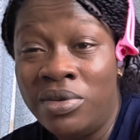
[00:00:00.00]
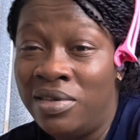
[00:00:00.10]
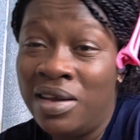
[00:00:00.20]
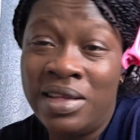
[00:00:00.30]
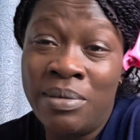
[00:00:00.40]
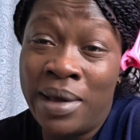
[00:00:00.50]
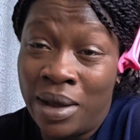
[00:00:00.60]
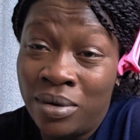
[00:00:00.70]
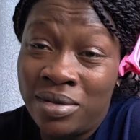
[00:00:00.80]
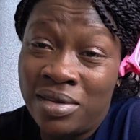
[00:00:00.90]
able to take them
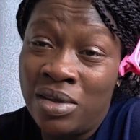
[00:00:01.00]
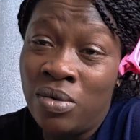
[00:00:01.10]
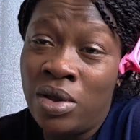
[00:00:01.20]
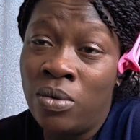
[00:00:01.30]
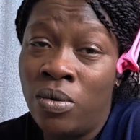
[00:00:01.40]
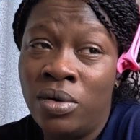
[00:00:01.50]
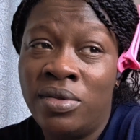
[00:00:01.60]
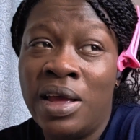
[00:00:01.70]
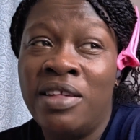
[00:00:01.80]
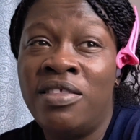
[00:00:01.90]
out the way you
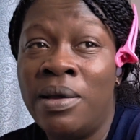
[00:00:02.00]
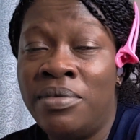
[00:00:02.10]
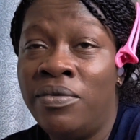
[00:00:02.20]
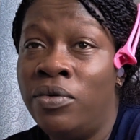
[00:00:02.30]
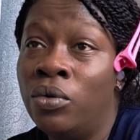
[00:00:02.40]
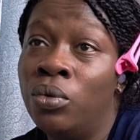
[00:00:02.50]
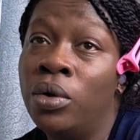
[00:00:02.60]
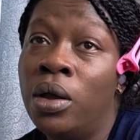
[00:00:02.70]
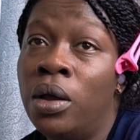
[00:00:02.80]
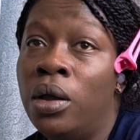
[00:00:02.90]
want, except if
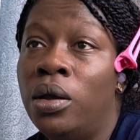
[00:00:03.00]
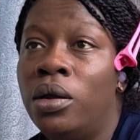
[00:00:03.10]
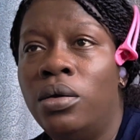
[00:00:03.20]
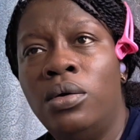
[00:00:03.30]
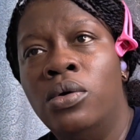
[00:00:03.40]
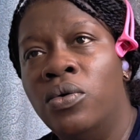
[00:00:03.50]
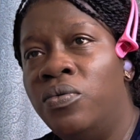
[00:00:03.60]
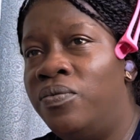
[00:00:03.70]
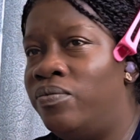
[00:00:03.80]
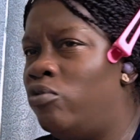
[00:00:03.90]
you
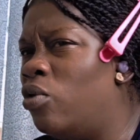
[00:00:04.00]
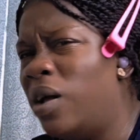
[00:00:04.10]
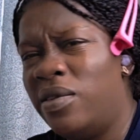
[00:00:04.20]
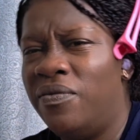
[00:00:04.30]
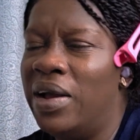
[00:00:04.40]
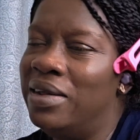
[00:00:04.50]
know, you have to